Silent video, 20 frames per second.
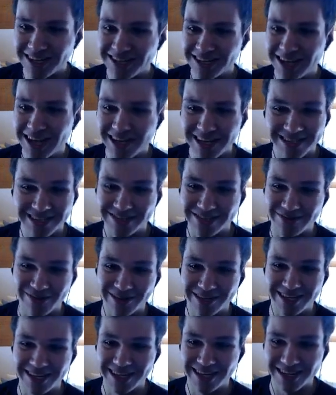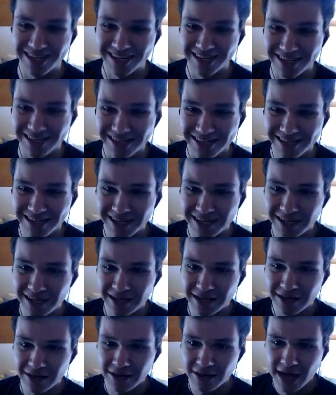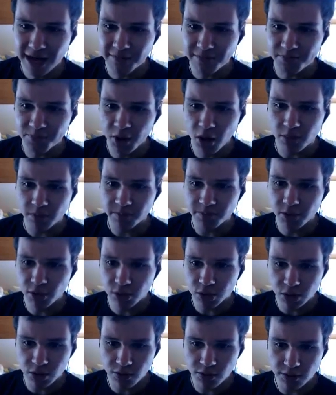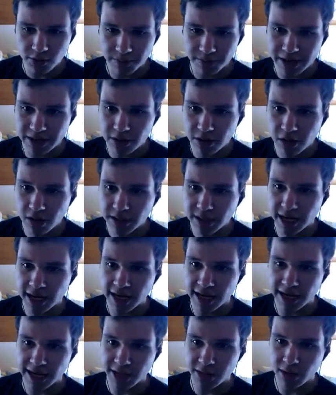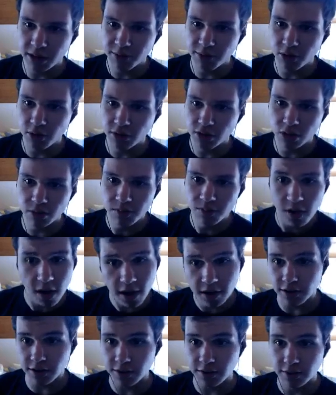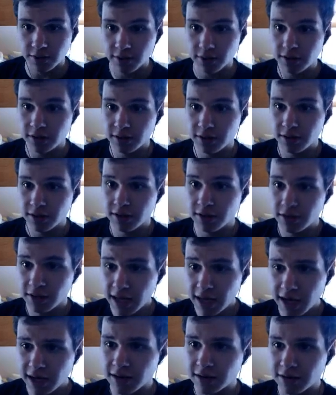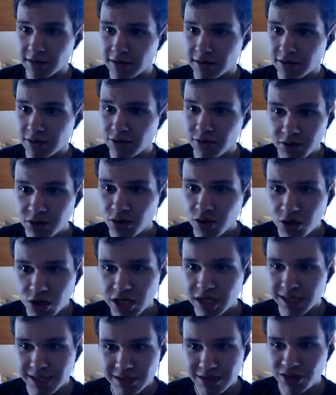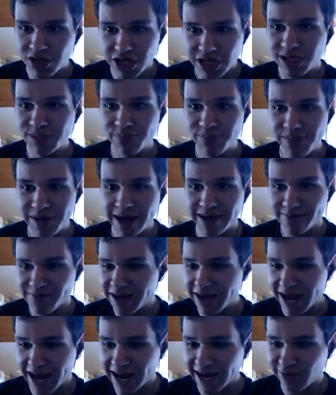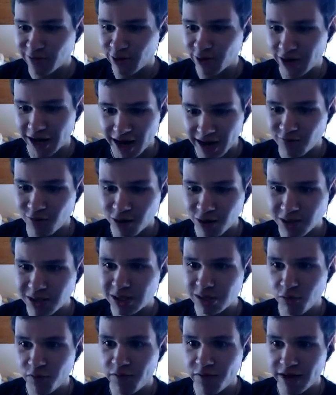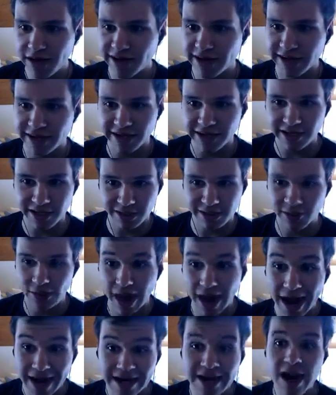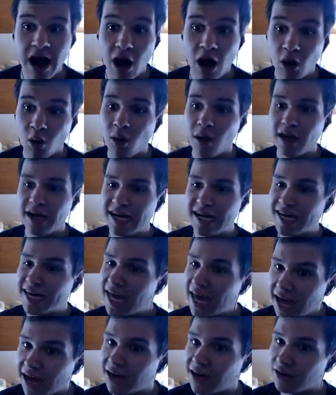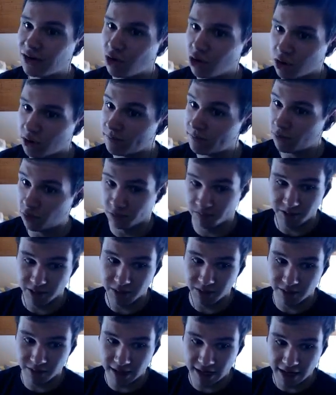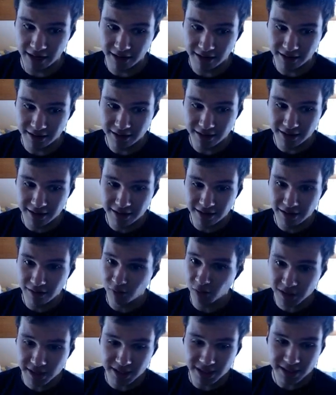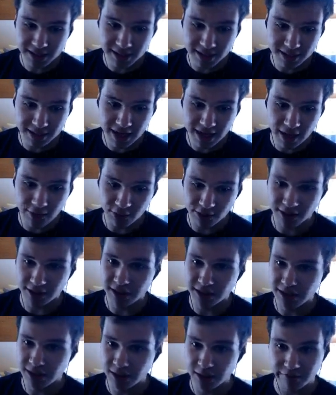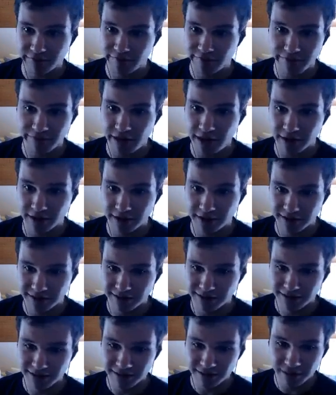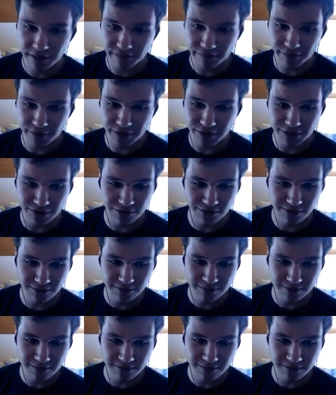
this is ridiculous. Okay, no, no, screw you. Because I hate you, I'm going to murder you. Yeah, you you just you just make me angry. I want to win against you. I now care. You don't want me to care. Once I start caring, it's not fun. Not for you.